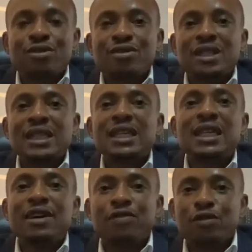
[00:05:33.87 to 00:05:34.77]
rather
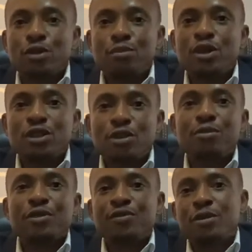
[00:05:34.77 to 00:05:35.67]
than somebody
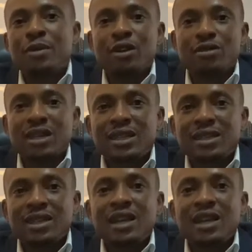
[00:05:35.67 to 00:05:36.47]
coming from outside.